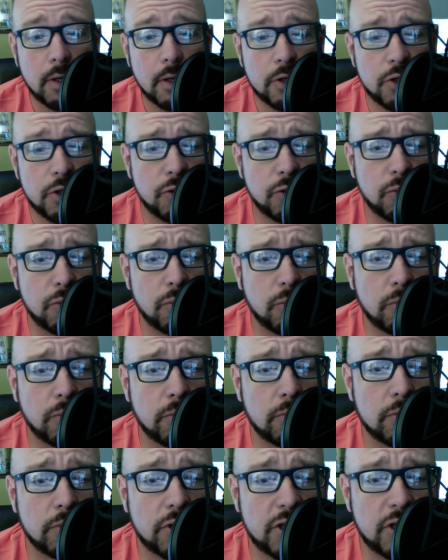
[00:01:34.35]
to
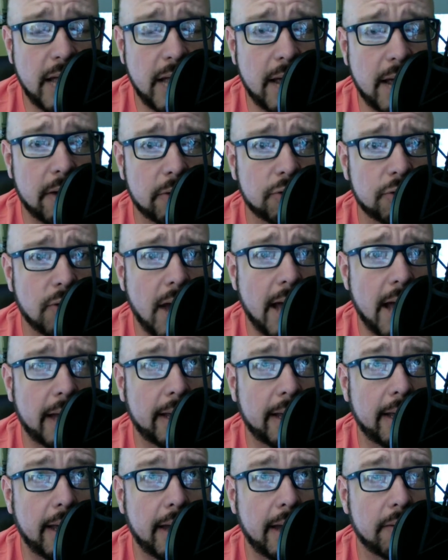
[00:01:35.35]
stay on
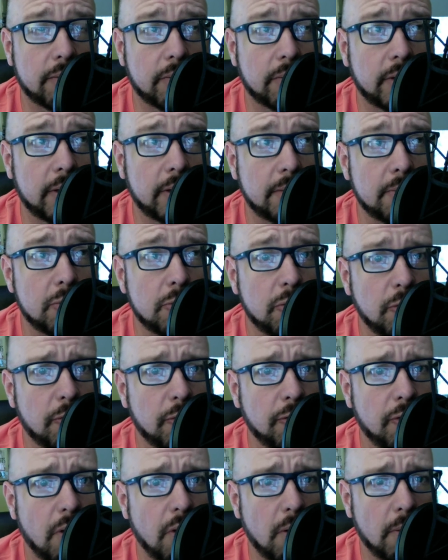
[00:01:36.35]
track and really move
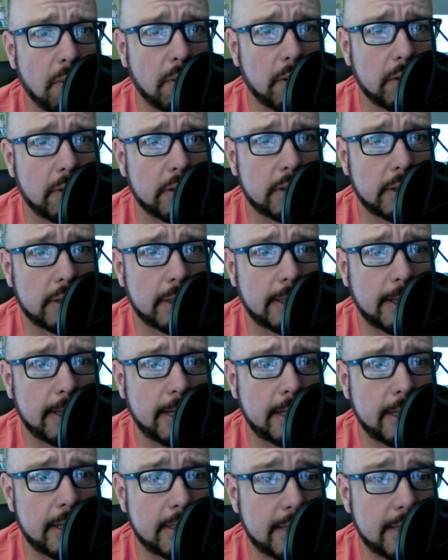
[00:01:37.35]
forward in this